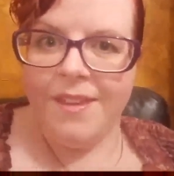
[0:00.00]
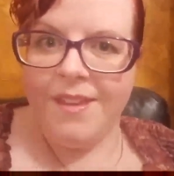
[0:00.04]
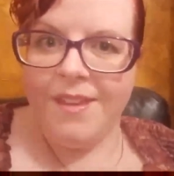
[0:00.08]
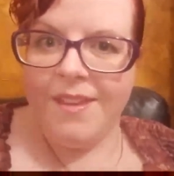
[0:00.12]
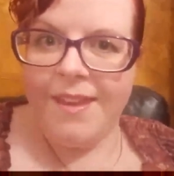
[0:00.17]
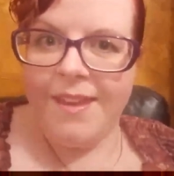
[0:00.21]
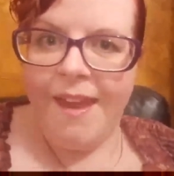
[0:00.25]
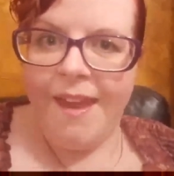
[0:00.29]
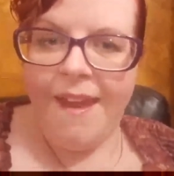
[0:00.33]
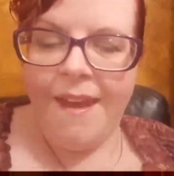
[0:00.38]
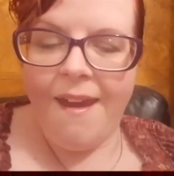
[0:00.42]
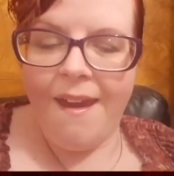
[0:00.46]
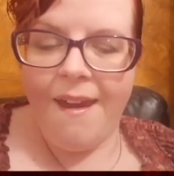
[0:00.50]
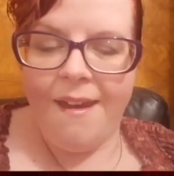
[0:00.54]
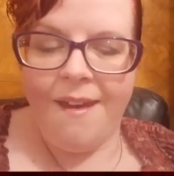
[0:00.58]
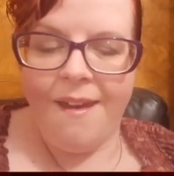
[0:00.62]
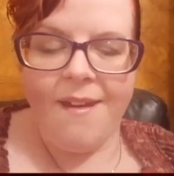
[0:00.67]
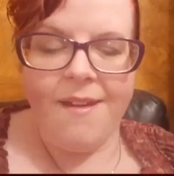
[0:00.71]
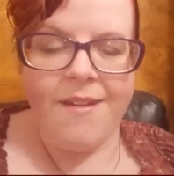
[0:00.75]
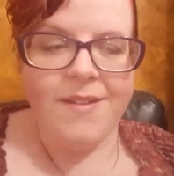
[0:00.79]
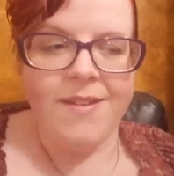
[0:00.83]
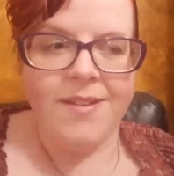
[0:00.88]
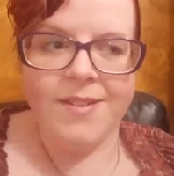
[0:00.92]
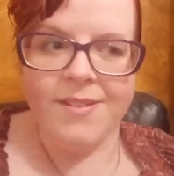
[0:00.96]

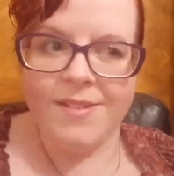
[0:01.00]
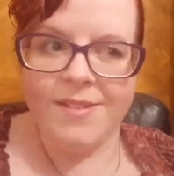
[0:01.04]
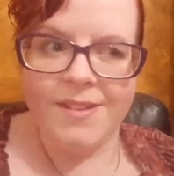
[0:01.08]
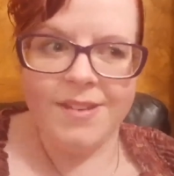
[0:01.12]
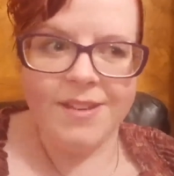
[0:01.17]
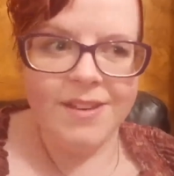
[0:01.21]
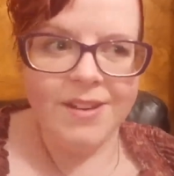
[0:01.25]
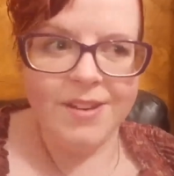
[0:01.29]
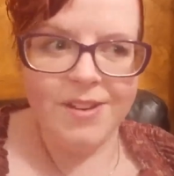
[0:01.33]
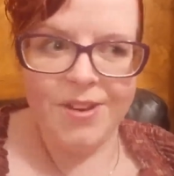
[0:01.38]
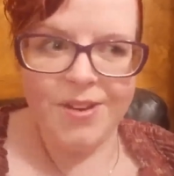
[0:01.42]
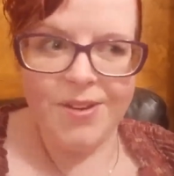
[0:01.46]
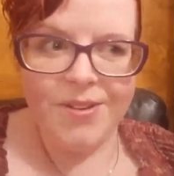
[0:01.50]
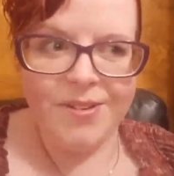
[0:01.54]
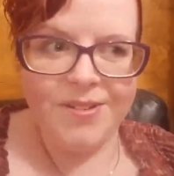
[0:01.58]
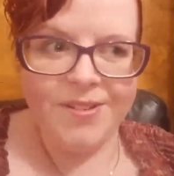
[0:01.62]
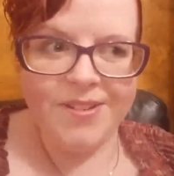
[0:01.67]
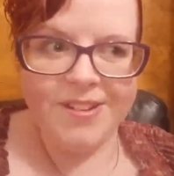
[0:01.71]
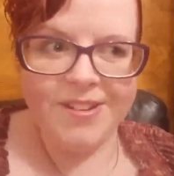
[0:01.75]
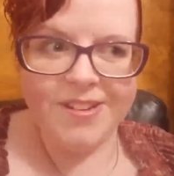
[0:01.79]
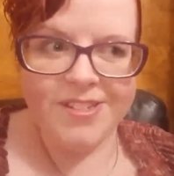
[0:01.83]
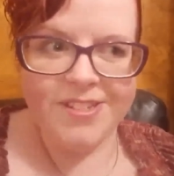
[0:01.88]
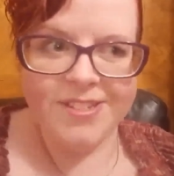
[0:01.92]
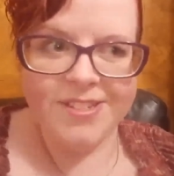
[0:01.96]
yeah, I don't know.
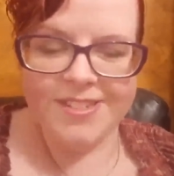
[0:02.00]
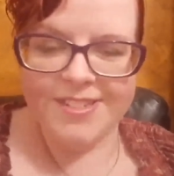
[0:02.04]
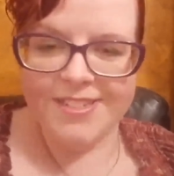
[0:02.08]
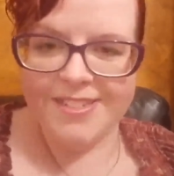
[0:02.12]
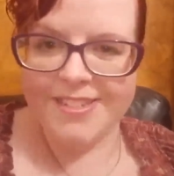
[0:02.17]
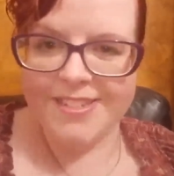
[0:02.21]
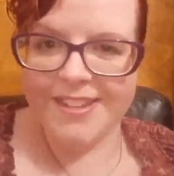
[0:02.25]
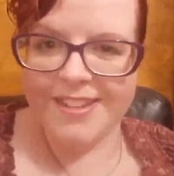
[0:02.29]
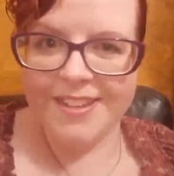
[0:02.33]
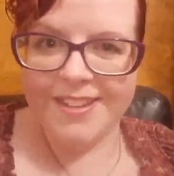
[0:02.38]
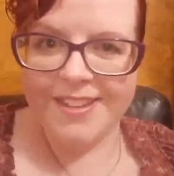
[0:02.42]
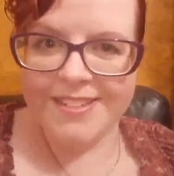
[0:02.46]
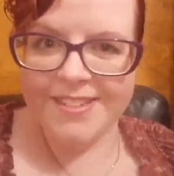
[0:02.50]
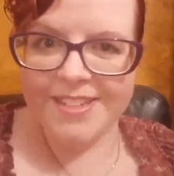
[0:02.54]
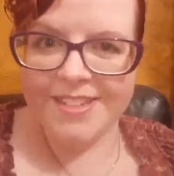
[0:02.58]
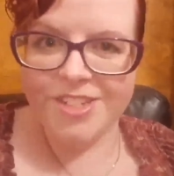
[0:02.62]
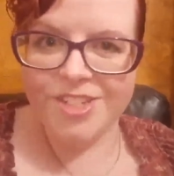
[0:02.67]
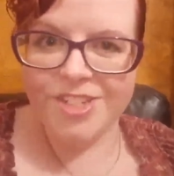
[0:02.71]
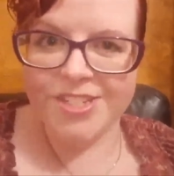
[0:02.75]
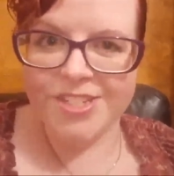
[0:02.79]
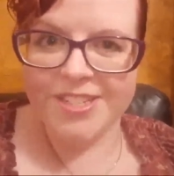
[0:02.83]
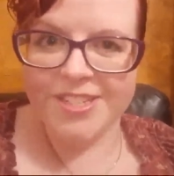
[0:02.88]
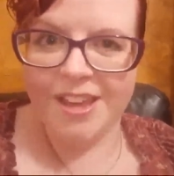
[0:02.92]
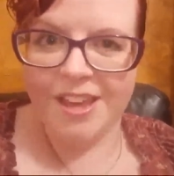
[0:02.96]
It's just
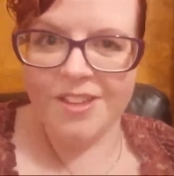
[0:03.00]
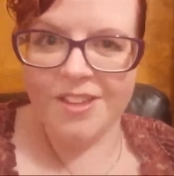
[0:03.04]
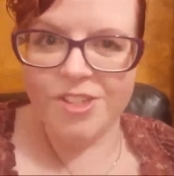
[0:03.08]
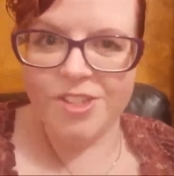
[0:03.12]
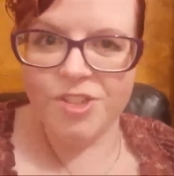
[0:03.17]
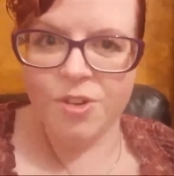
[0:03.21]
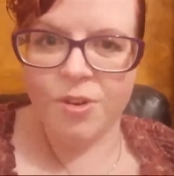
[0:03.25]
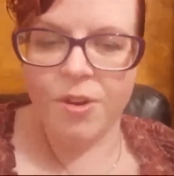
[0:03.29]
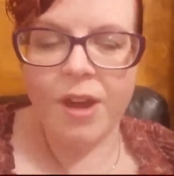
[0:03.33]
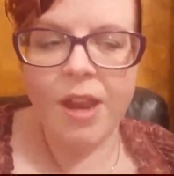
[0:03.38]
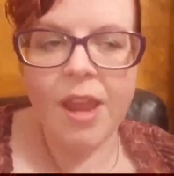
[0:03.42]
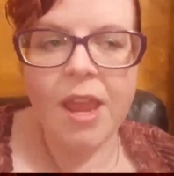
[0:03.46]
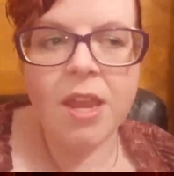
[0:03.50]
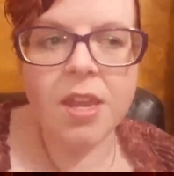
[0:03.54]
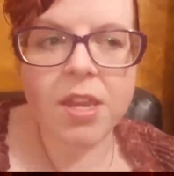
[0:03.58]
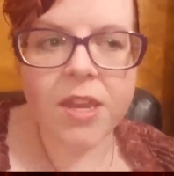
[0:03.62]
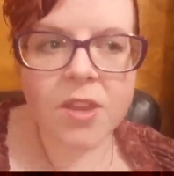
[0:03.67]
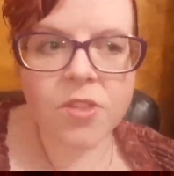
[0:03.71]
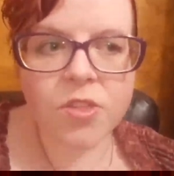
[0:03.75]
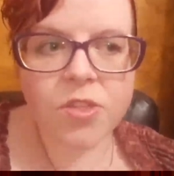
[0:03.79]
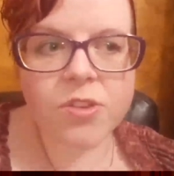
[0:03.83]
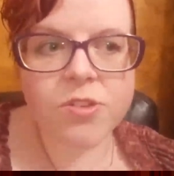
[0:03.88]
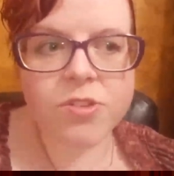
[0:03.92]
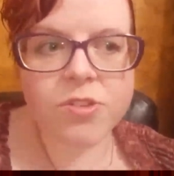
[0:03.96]
such a sad story. And
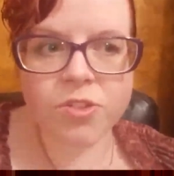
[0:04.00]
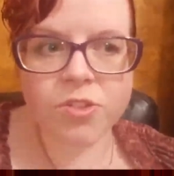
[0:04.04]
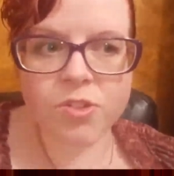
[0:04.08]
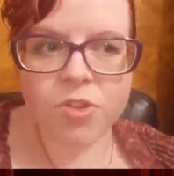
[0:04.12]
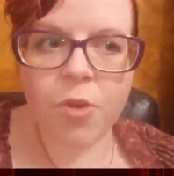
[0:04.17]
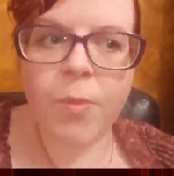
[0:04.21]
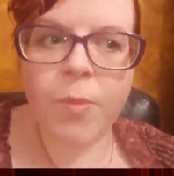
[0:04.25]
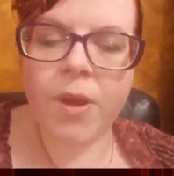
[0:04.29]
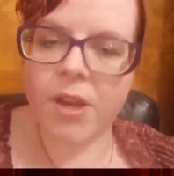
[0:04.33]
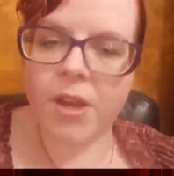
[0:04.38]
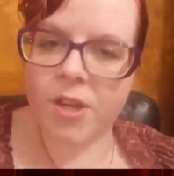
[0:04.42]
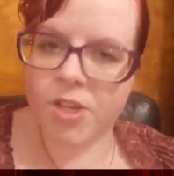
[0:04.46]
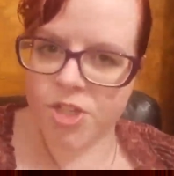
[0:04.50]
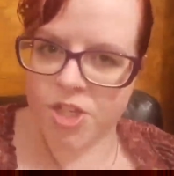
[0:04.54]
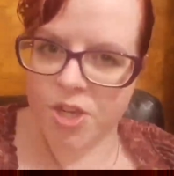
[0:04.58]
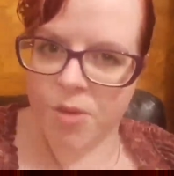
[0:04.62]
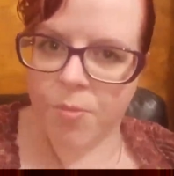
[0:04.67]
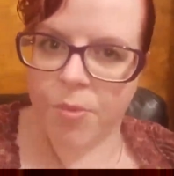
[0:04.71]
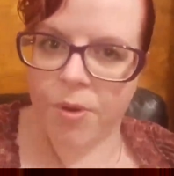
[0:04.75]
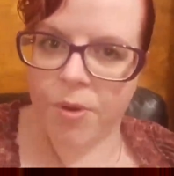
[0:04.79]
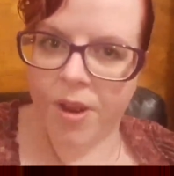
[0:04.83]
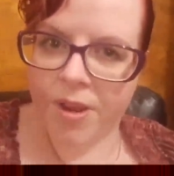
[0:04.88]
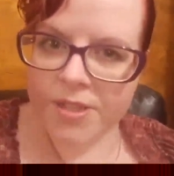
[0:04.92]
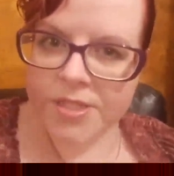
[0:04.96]
yet there's so many
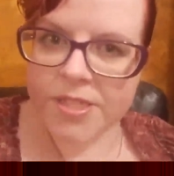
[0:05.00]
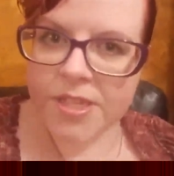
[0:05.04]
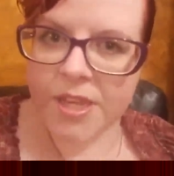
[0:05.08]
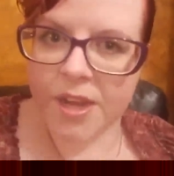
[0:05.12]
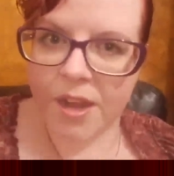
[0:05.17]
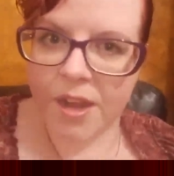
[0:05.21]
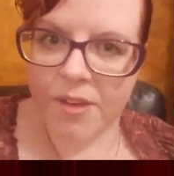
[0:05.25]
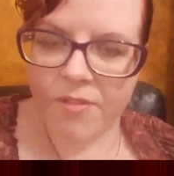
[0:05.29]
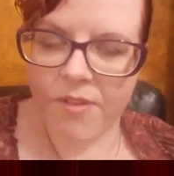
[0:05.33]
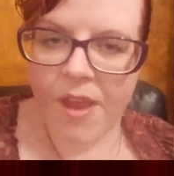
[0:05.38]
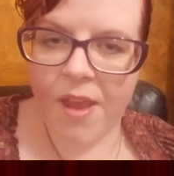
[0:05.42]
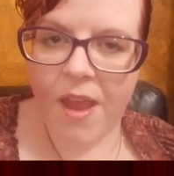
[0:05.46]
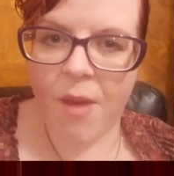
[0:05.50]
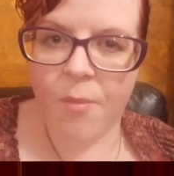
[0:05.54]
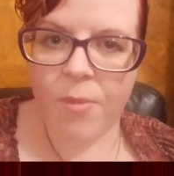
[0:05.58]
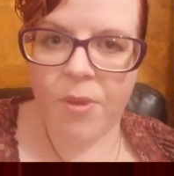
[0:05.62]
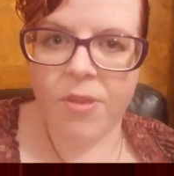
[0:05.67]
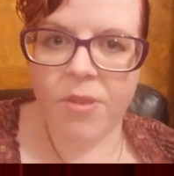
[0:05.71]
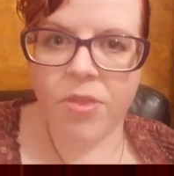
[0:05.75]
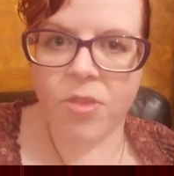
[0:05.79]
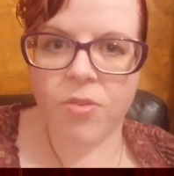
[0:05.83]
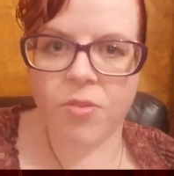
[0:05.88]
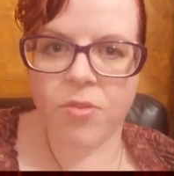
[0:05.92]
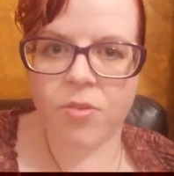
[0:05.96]
shipwrecks that have
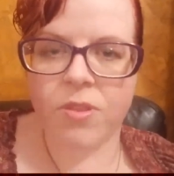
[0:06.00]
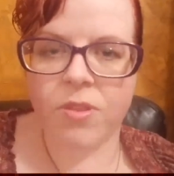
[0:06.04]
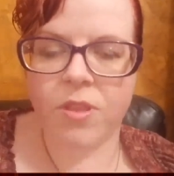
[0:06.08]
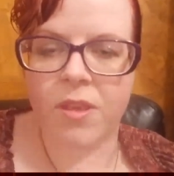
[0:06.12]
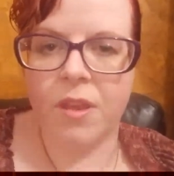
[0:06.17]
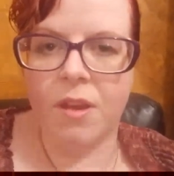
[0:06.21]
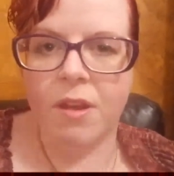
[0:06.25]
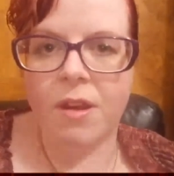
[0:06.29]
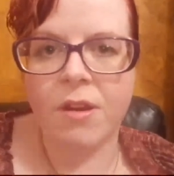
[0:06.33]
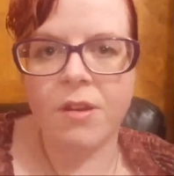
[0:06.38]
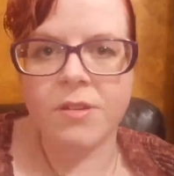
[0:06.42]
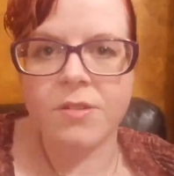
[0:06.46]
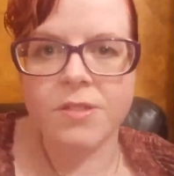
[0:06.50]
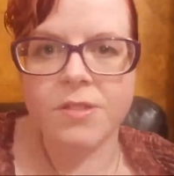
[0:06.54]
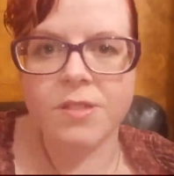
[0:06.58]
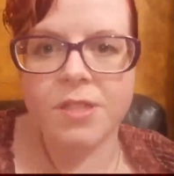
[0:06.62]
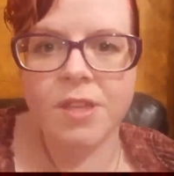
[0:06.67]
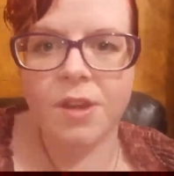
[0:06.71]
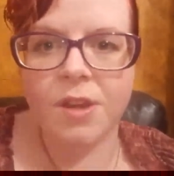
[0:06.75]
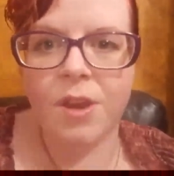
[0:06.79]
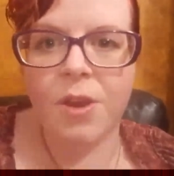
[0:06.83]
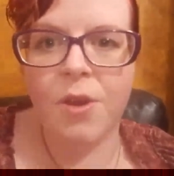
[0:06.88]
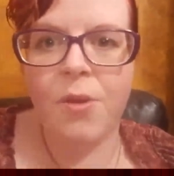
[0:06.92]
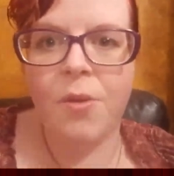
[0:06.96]
happened through the years,
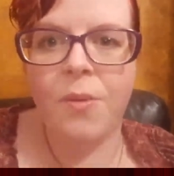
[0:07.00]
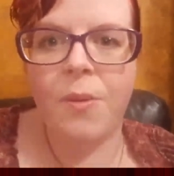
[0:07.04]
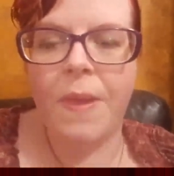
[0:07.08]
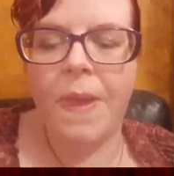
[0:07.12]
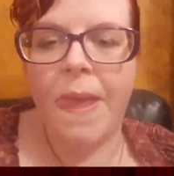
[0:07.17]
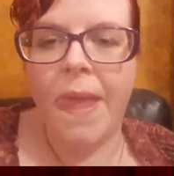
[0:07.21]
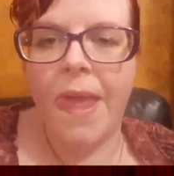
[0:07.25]
you know.